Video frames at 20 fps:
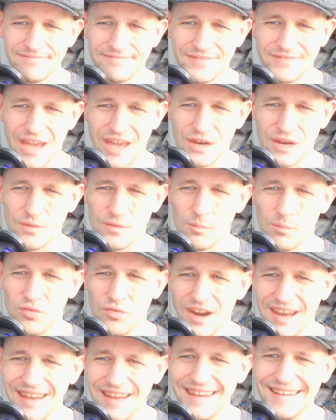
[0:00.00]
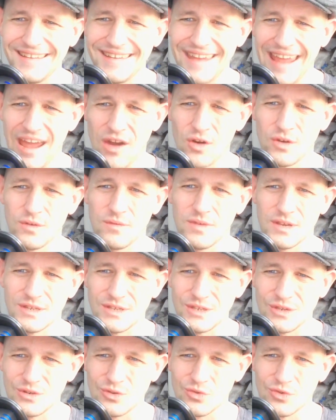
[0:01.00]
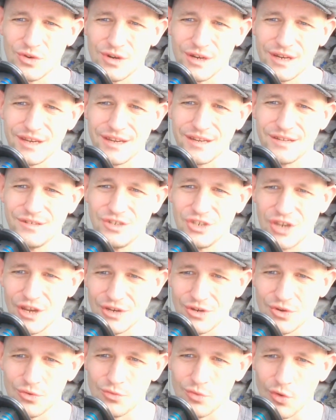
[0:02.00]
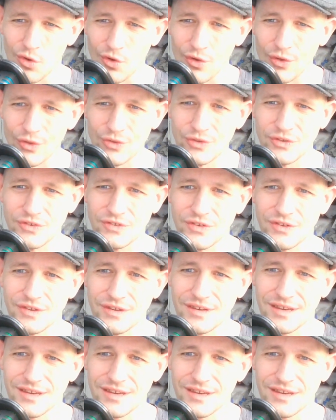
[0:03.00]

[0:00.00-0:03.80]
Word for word: kind of a breaking down of historic gender roles